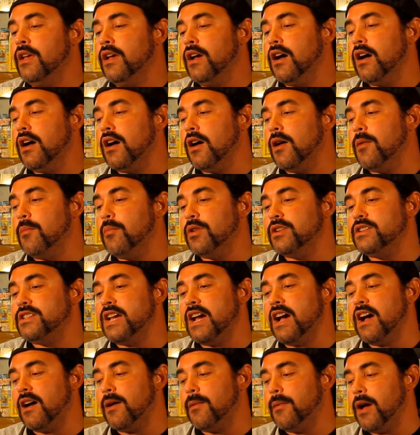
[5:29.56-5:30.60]
But
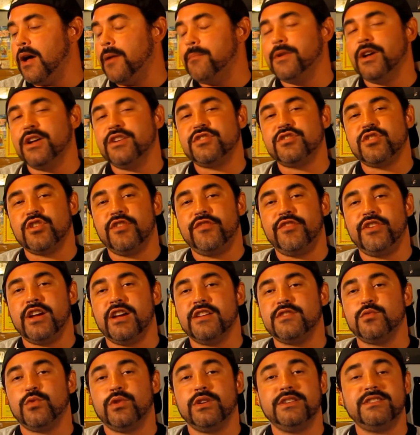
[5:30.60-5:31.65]
yeah, I'm not sure if you
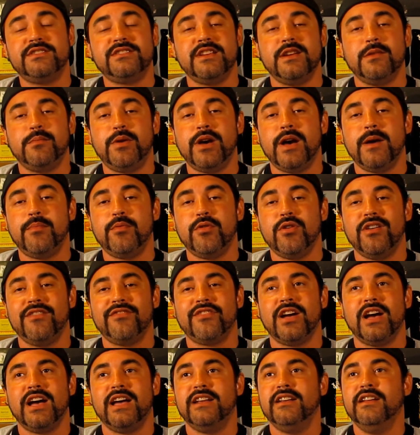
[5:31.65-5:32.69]
guys want to see a pepper.
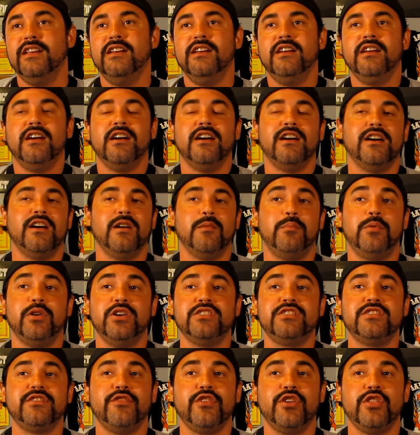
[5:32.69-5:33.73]
I've got a
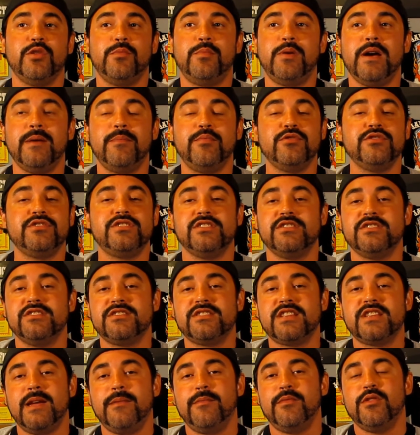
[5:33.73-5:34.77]
bunch of other peppers that
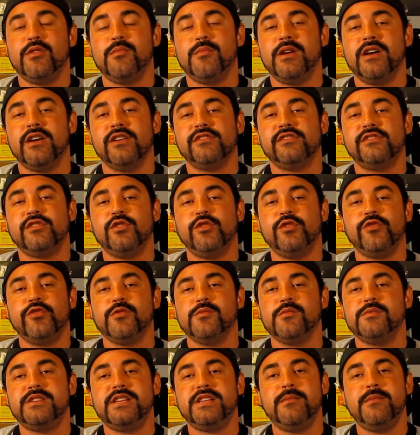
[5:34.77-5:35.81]
just came in the mail too
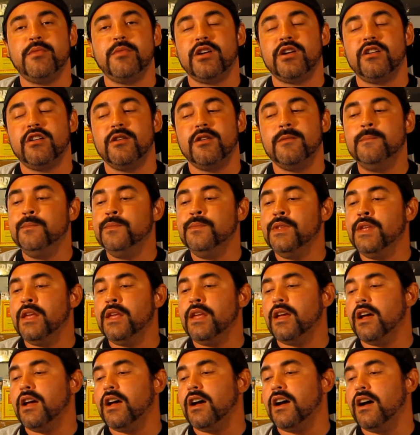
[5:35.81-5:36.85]
from T-Mutter.
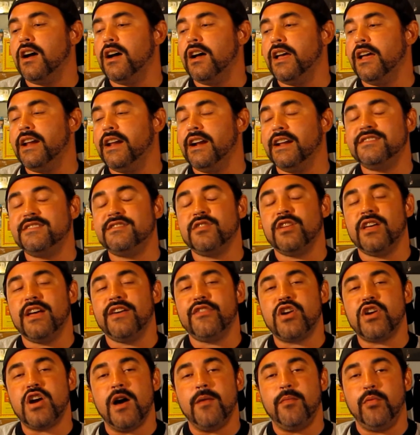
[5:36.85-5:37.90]
And I still have
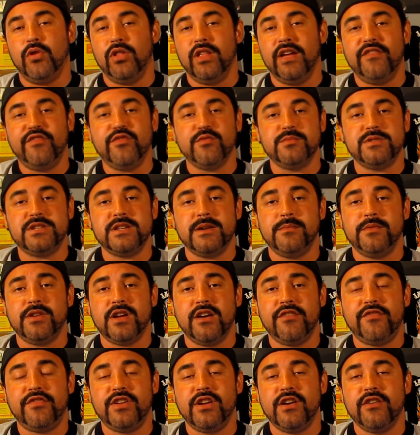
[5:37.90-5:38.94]
a couple left from Jim
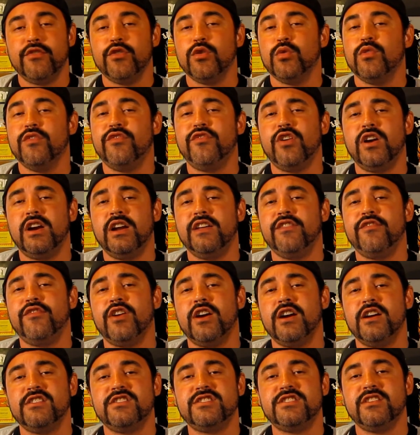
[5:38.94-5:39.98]
Duffy over at Refining
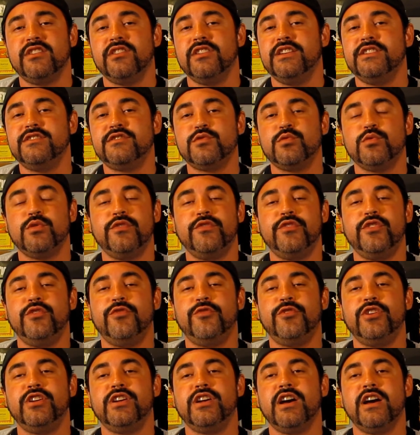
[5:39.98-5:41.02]
Fire Chilies to review
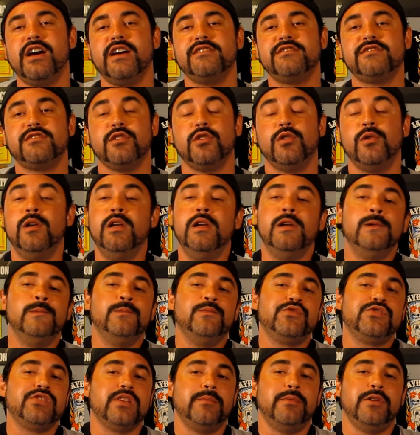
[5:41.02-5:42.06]
for you guys. So
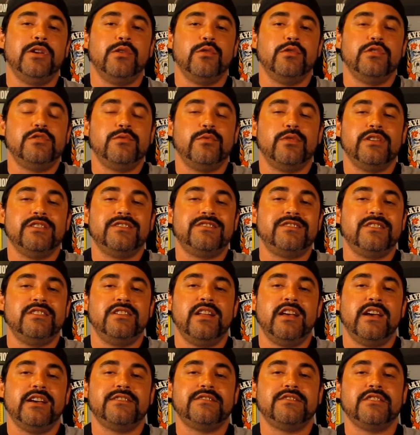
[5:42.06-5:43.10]
just let me know what you want to see
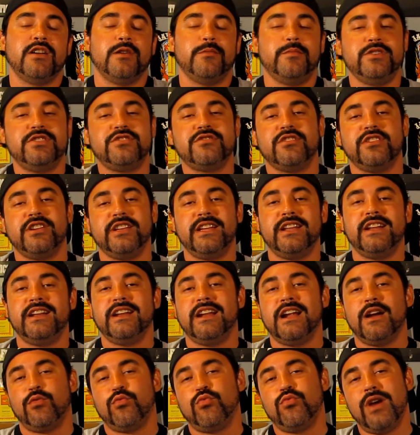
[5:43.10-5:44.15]
next, and I'll be sure to get it
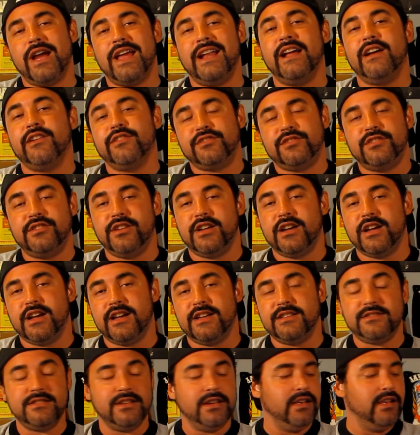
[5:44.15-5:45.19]
out right out to you
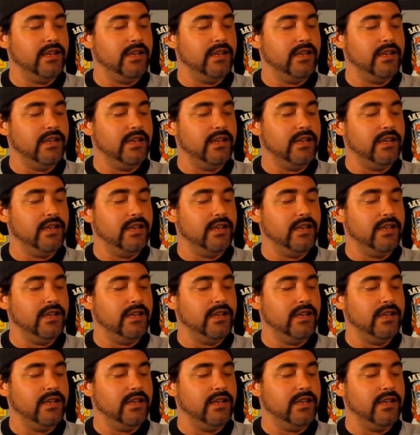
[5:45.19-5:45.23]
guys.